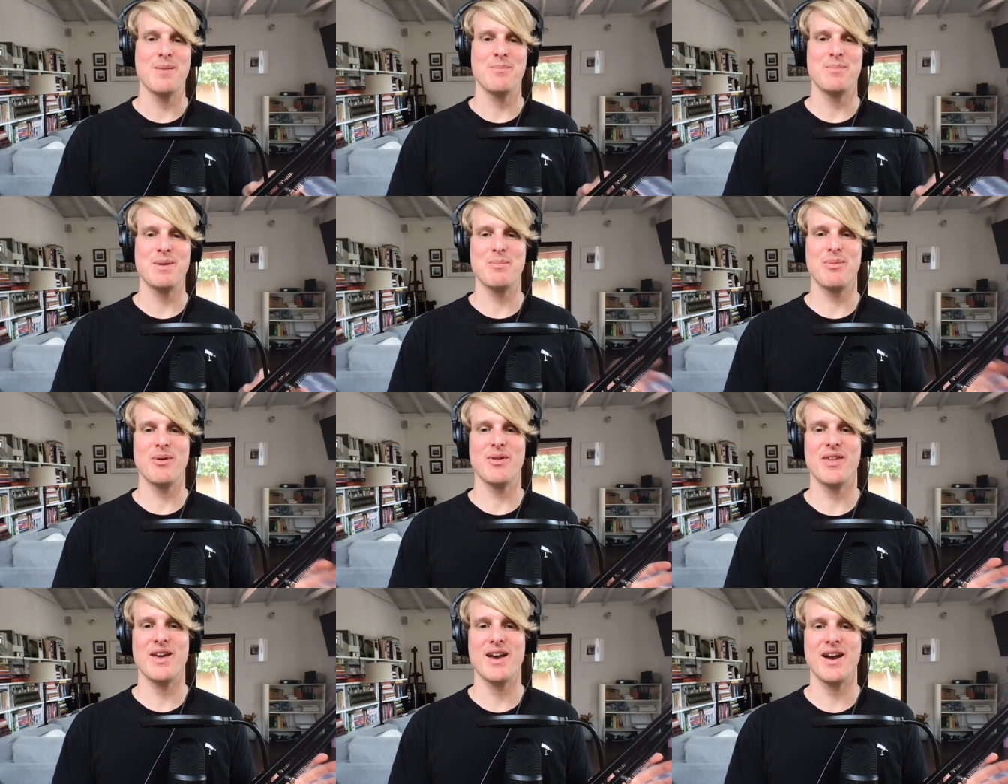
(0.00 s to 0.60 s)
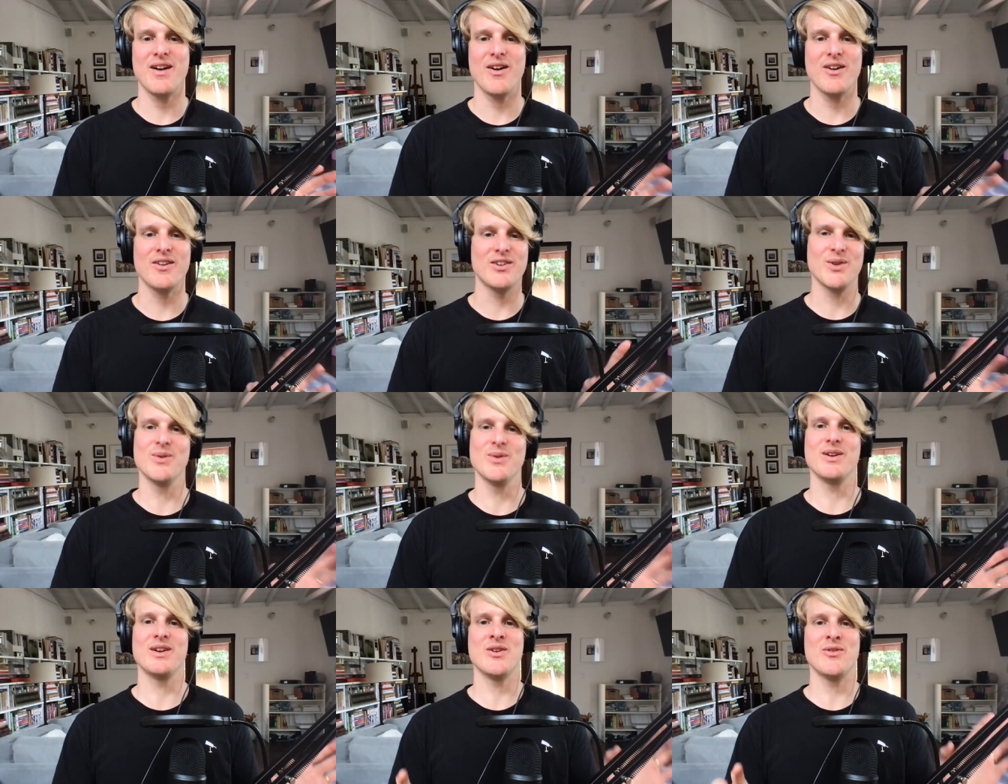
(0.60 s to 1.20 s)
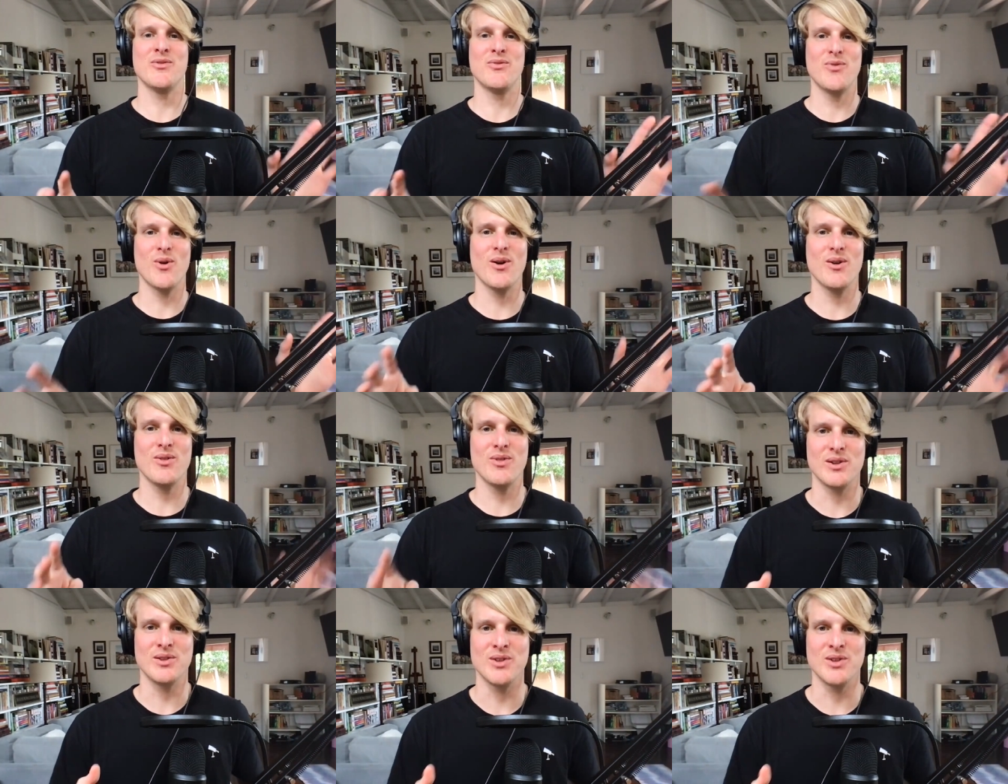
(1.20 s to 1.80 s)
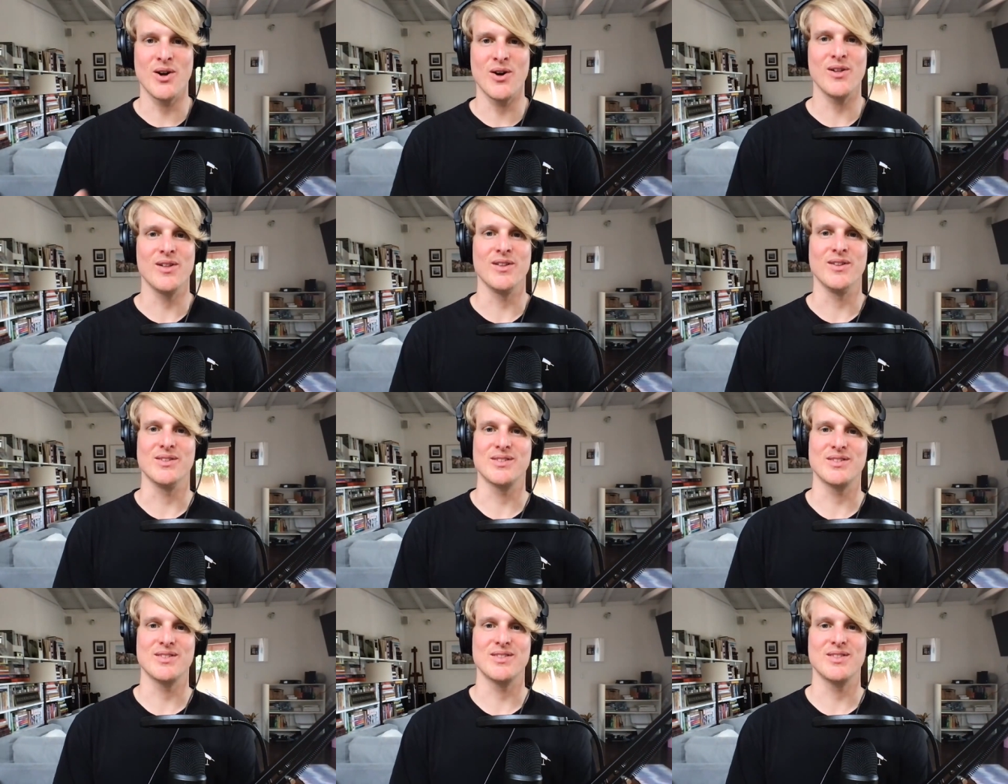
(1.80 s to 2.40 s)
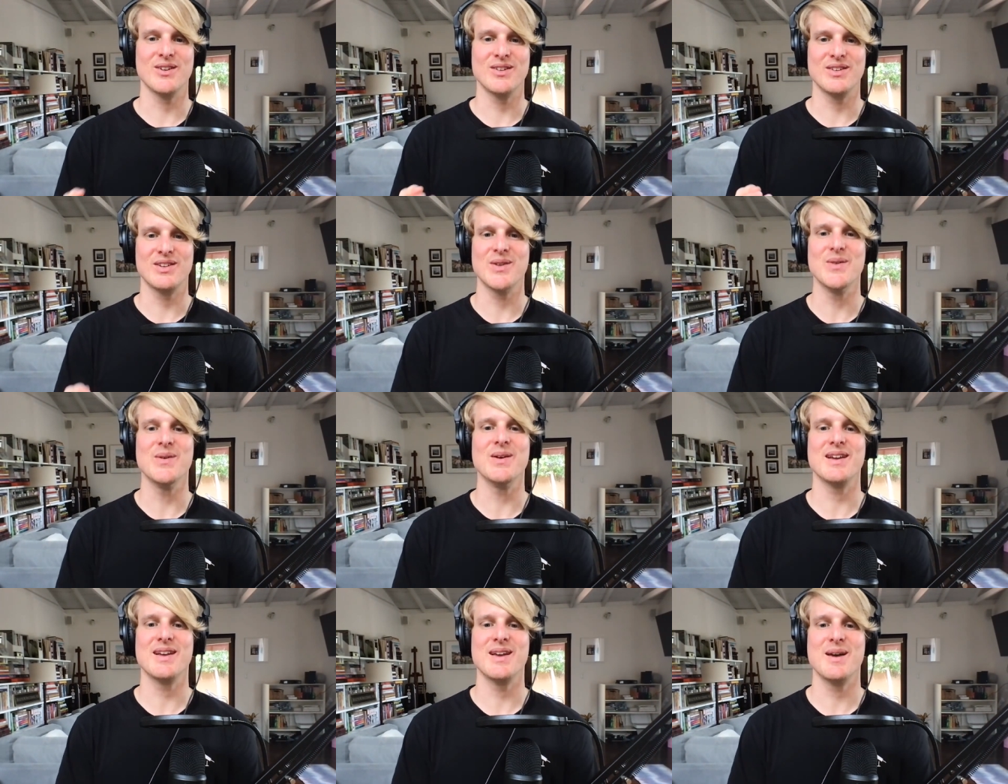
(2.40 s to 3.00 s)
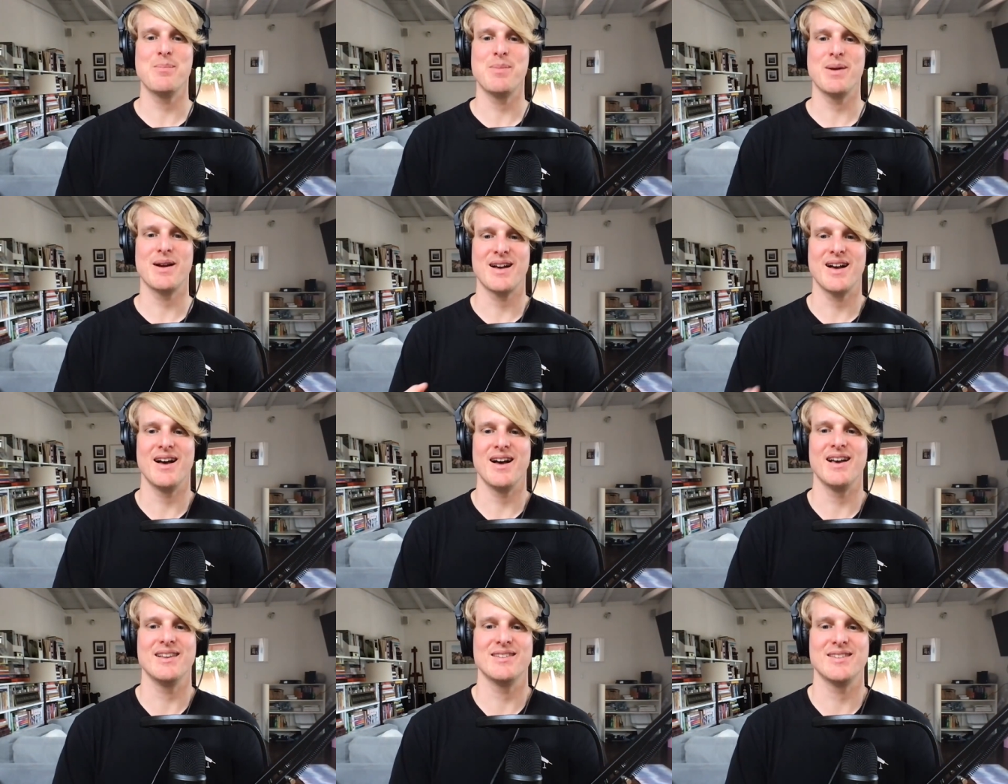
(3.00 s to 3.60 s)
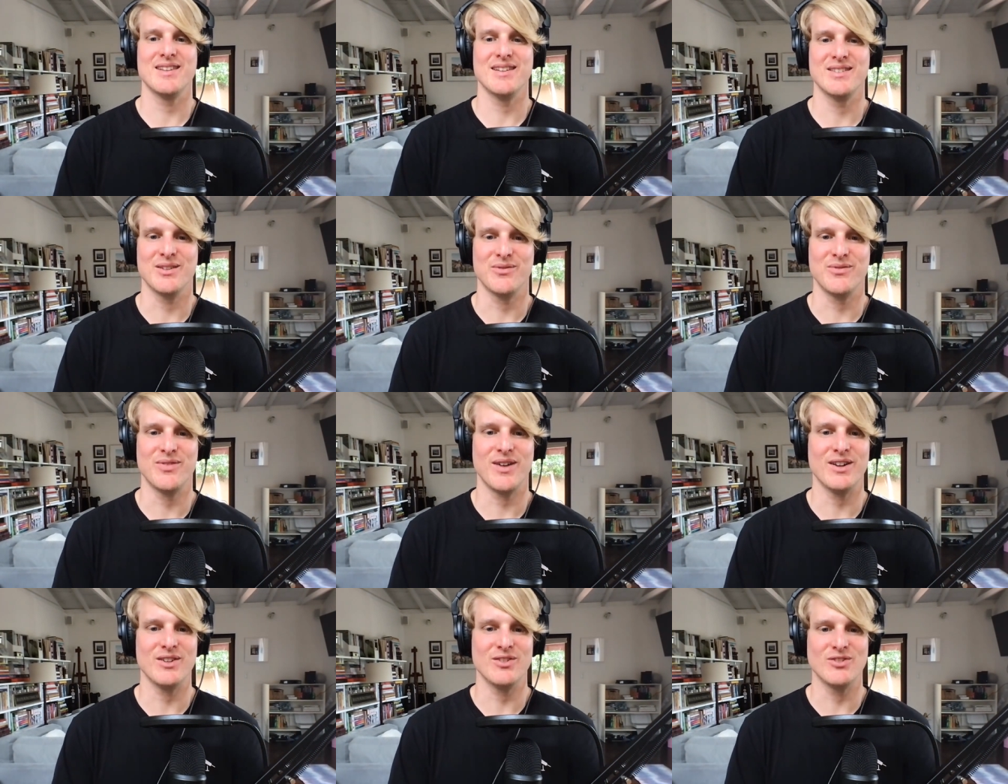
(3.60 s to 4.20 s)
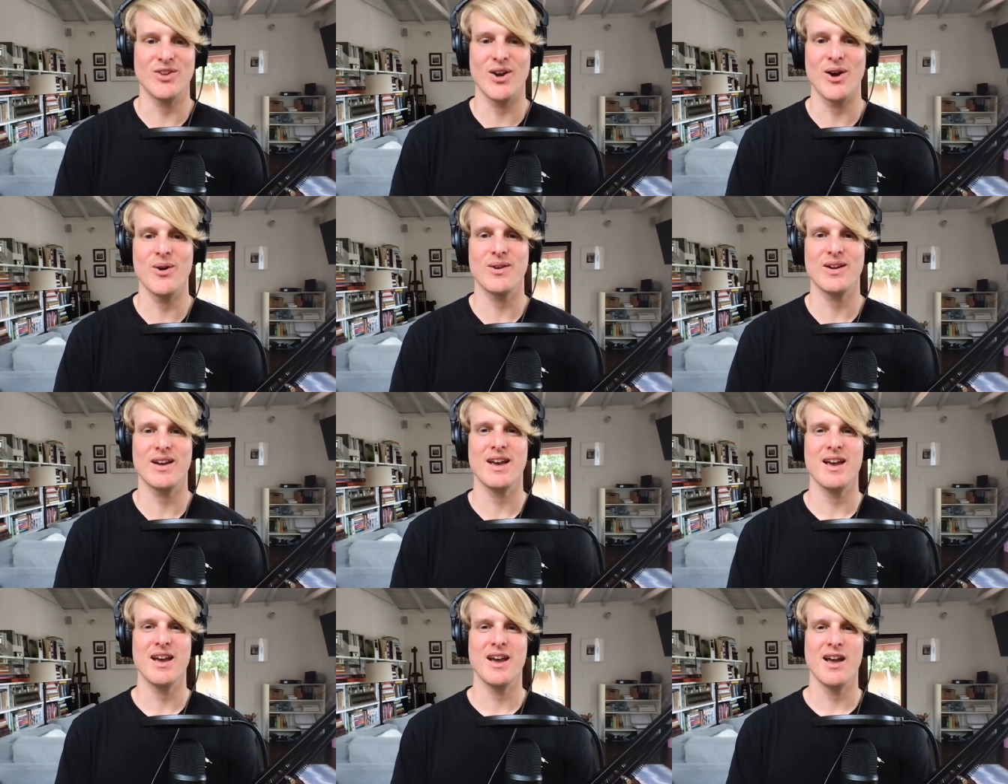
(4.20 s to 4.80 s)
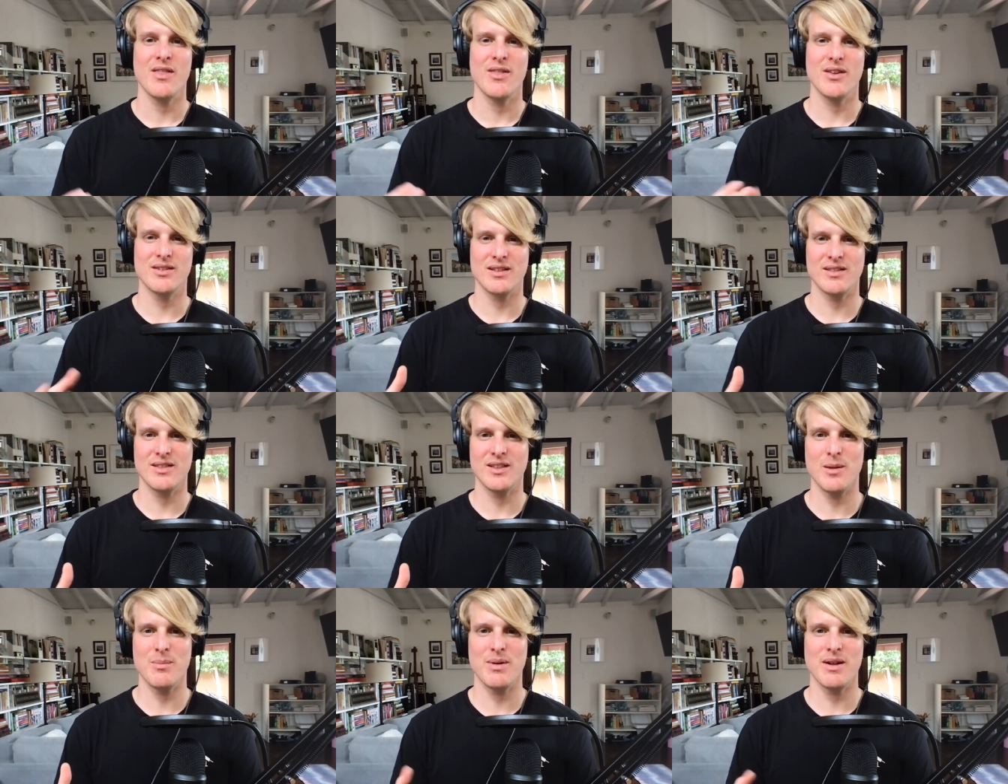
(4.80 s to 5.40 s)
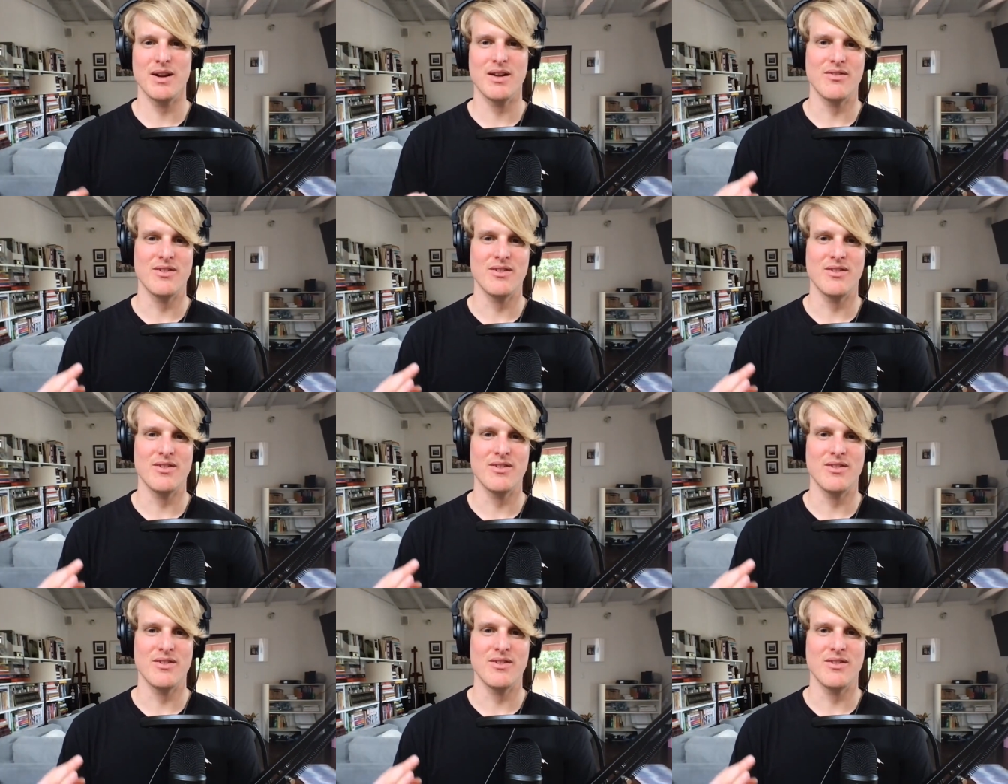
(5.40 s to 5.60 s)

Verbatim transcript: People there are doing it for the lulls. They're doing it because it's a fun joke. There's a little bit